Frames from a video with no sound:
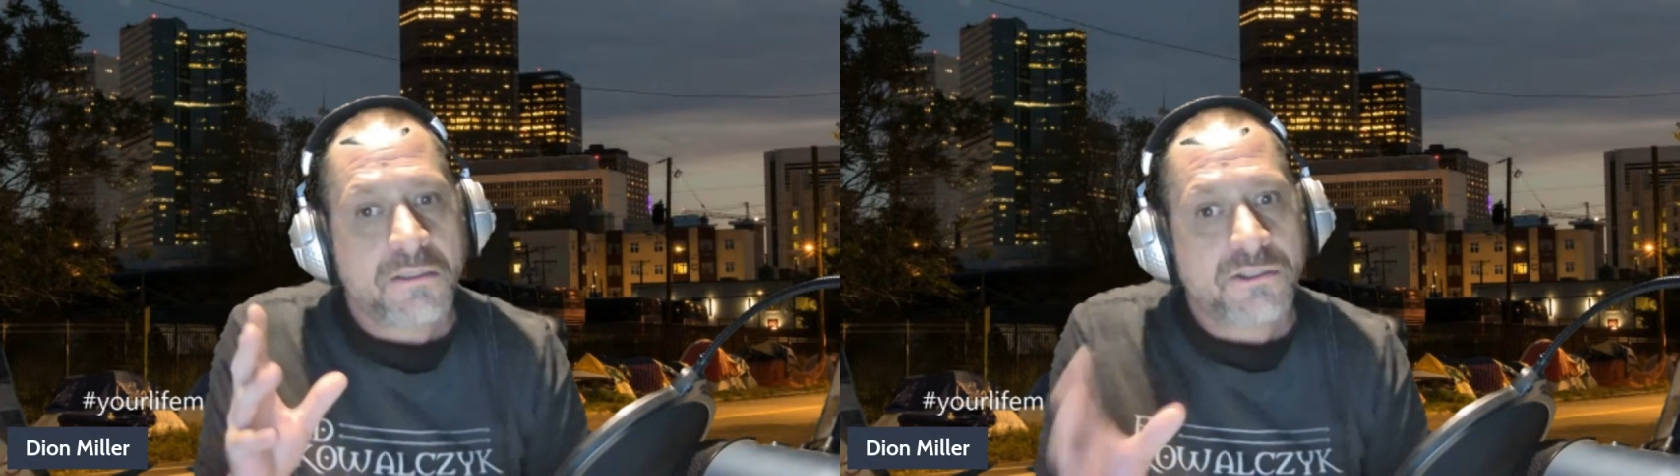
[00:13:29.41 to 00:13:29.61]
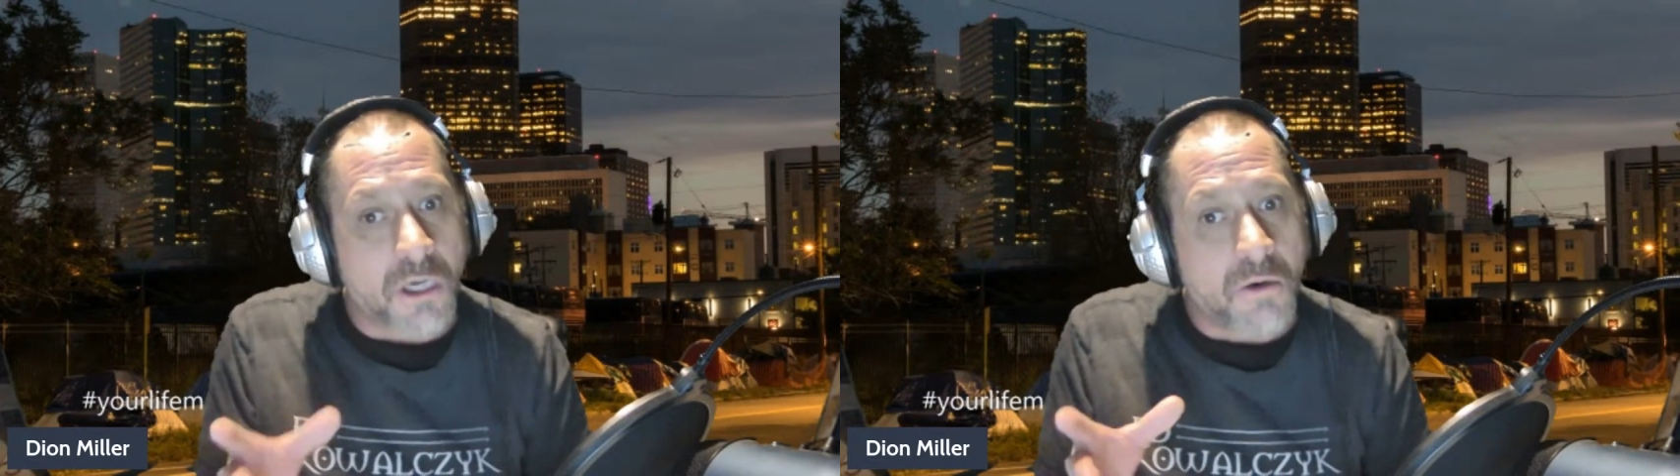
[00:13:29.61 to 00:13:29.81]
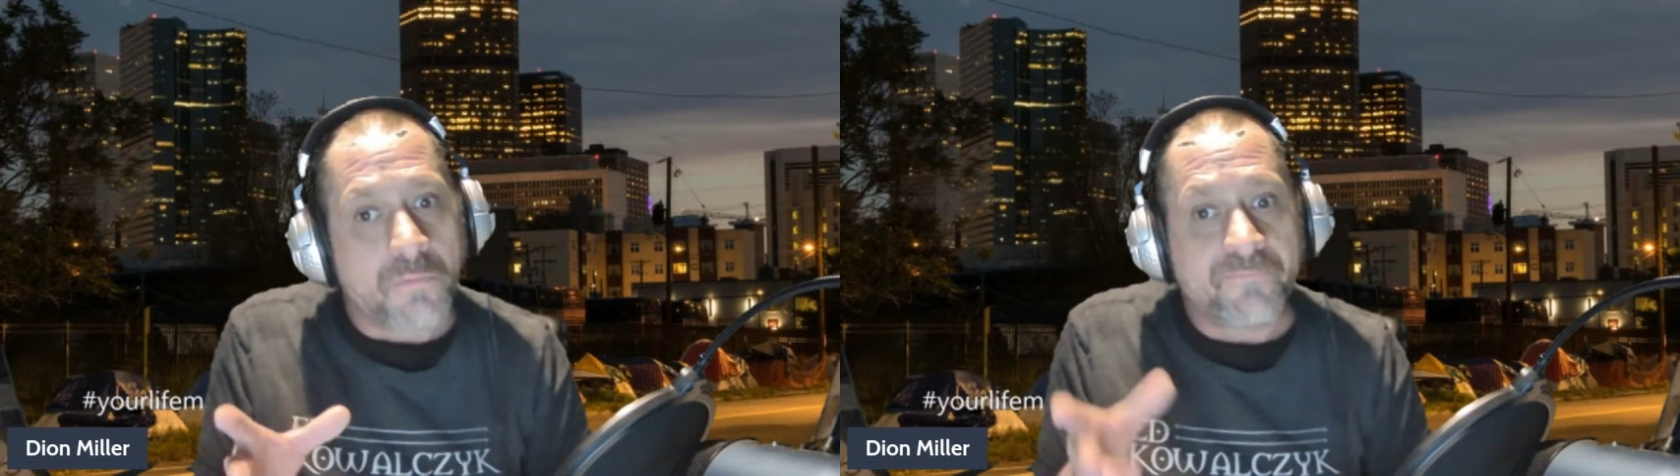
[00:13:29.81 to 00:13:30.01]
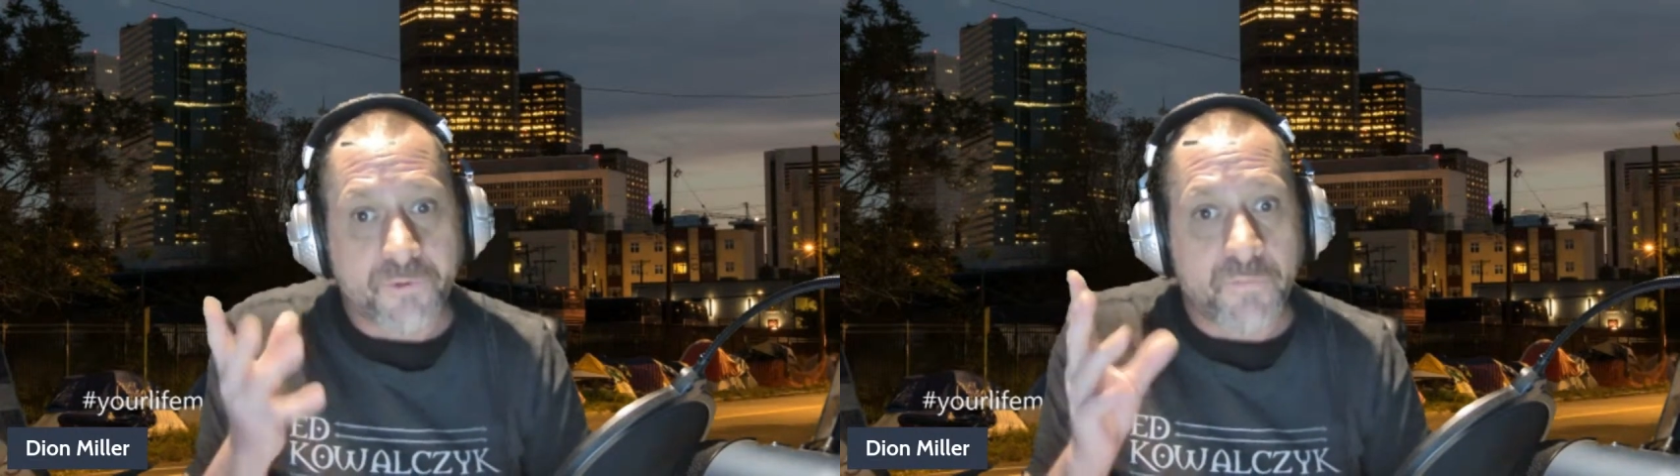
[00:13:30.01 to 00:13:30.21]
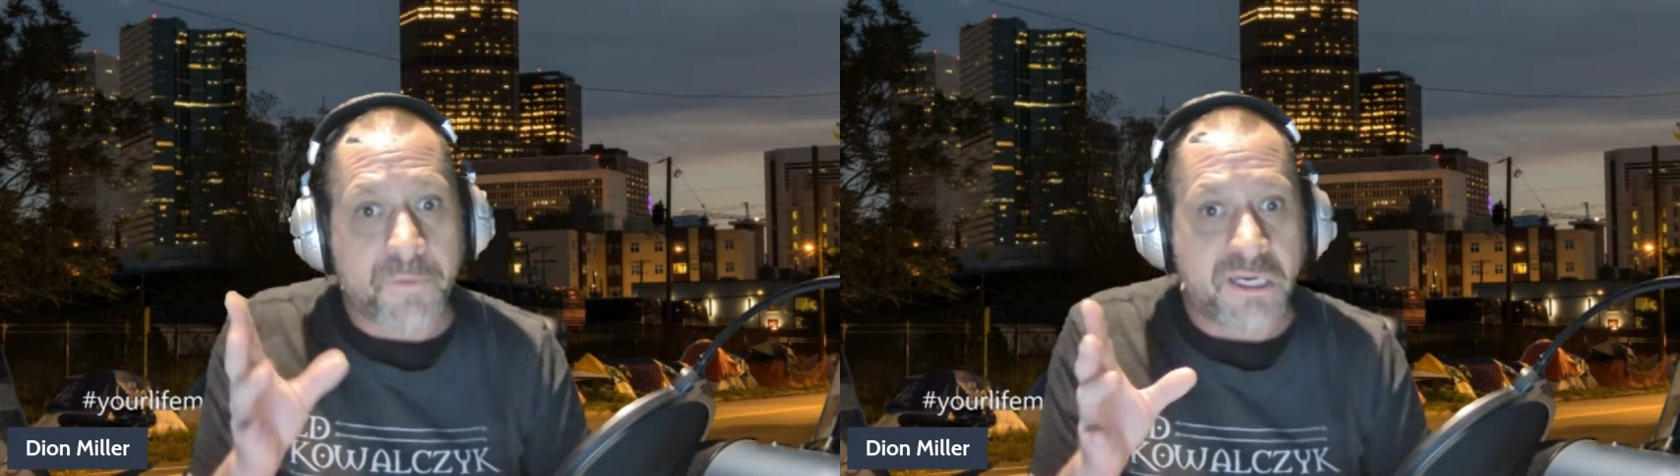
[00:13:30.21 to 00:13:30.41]
So
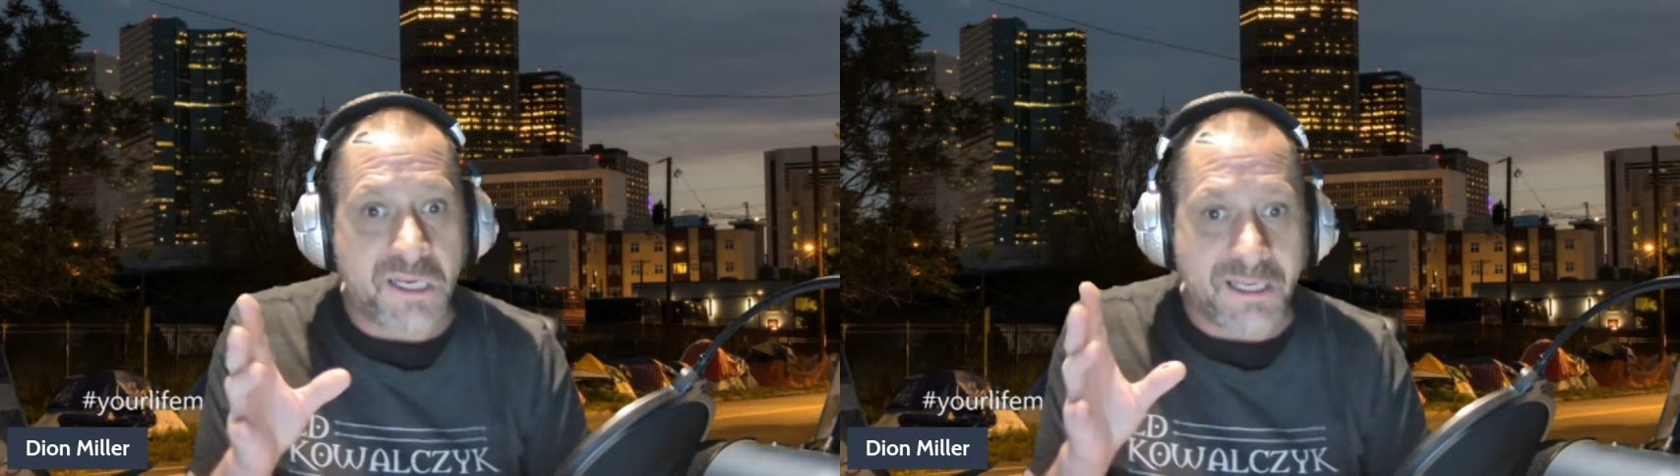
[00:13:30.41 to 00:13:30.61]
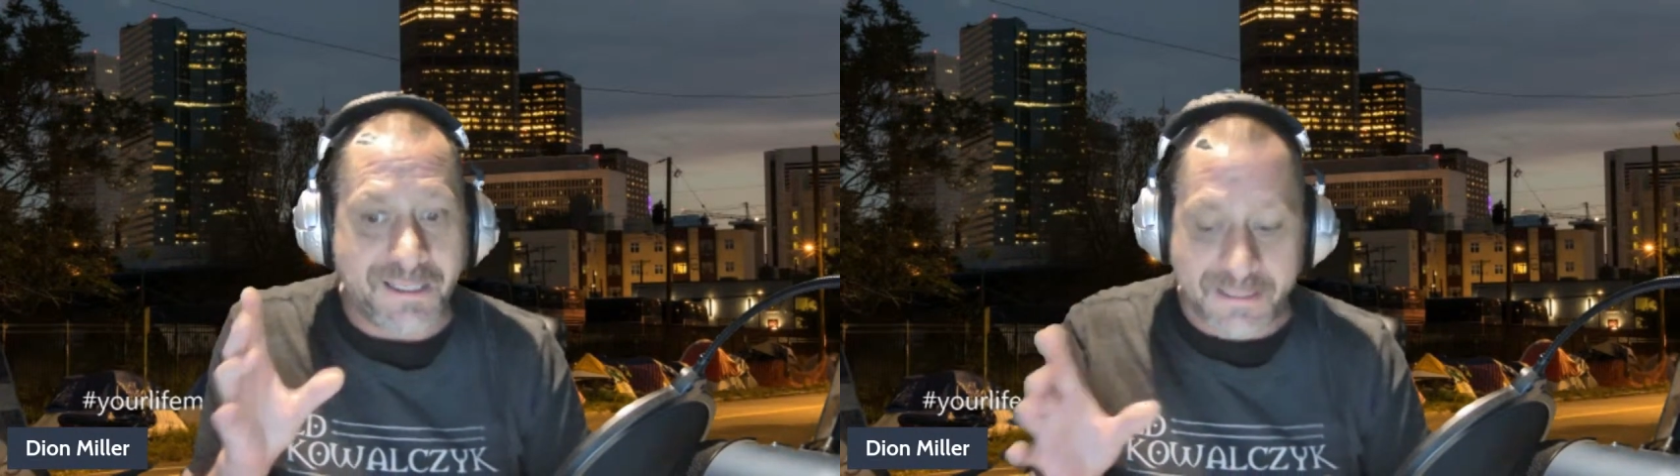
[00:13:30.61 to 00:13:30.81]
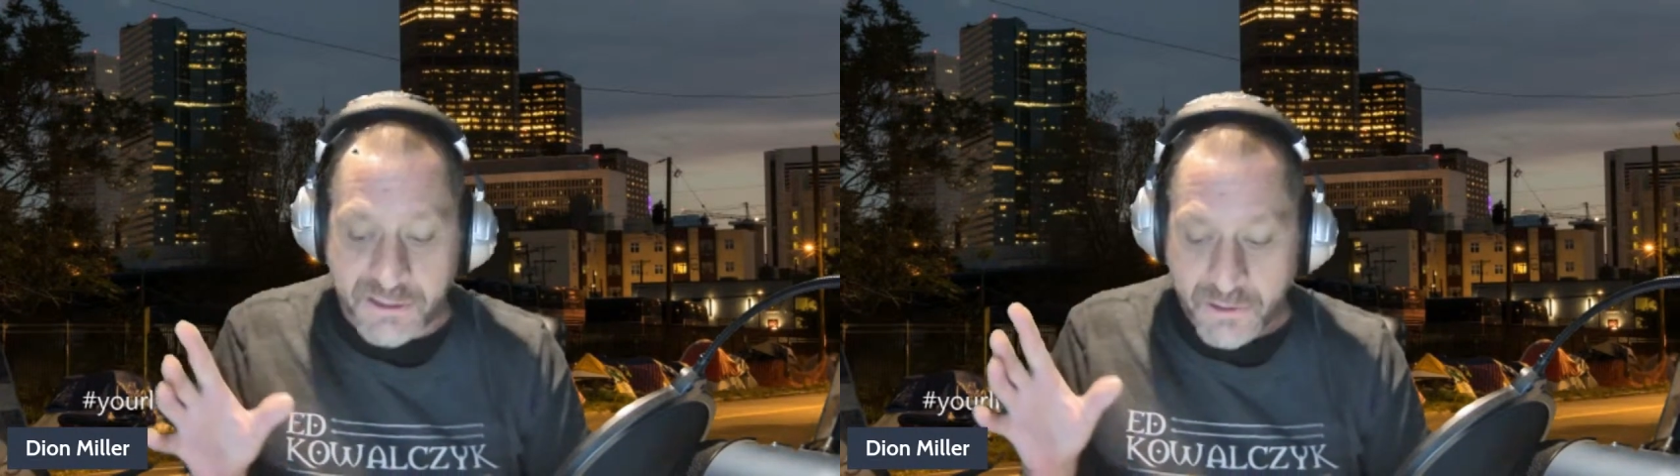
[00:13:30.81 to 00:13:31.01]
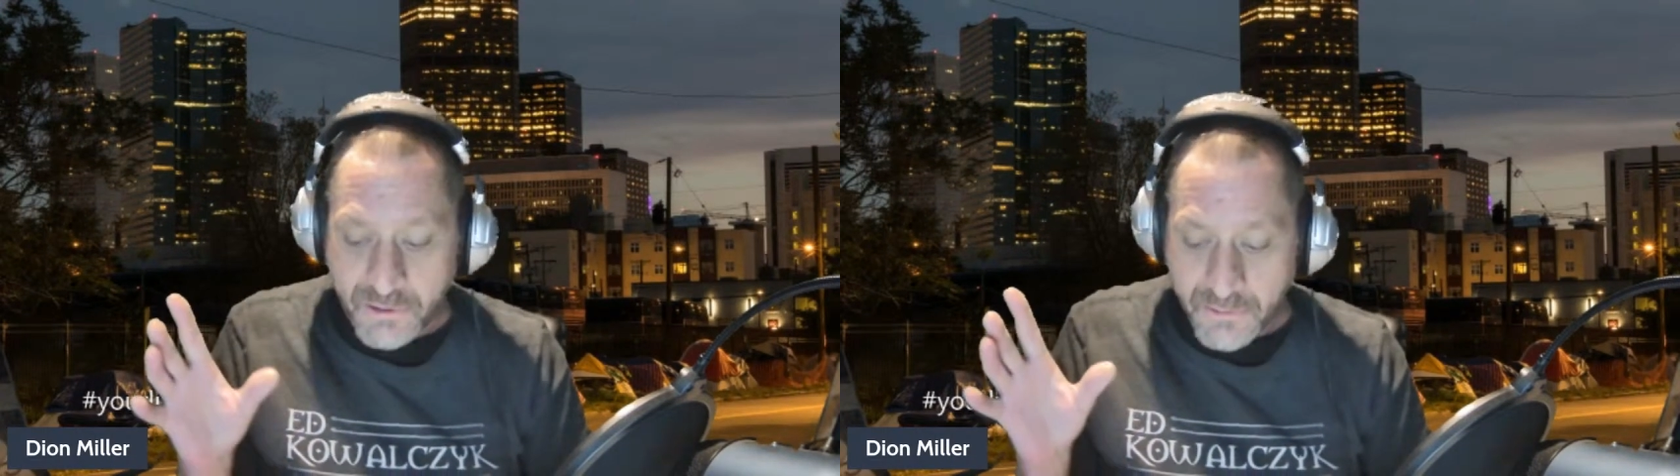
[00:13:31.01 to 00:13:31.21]
for me, it's,